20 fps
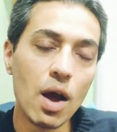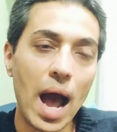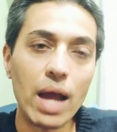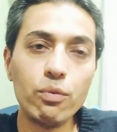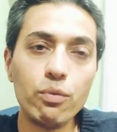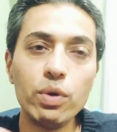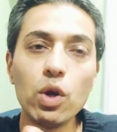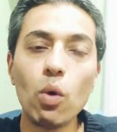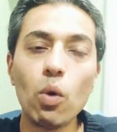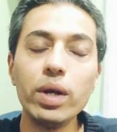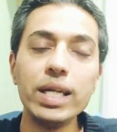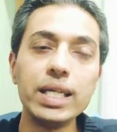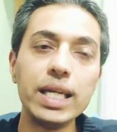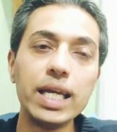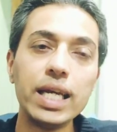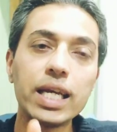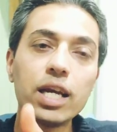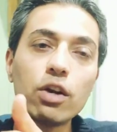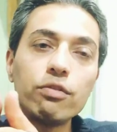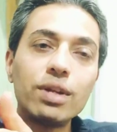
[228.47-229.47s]
and we only
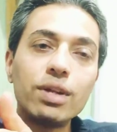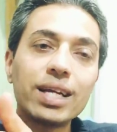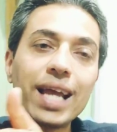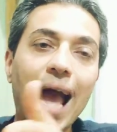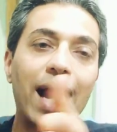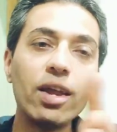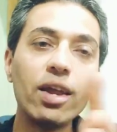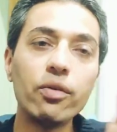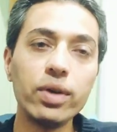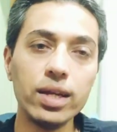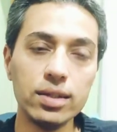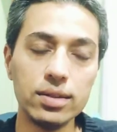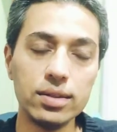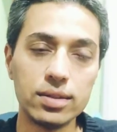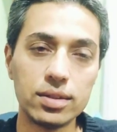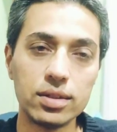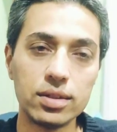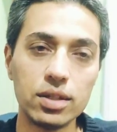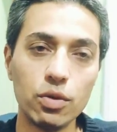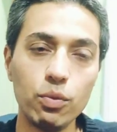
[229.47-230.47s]
take care of the
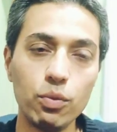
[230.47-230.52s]
calories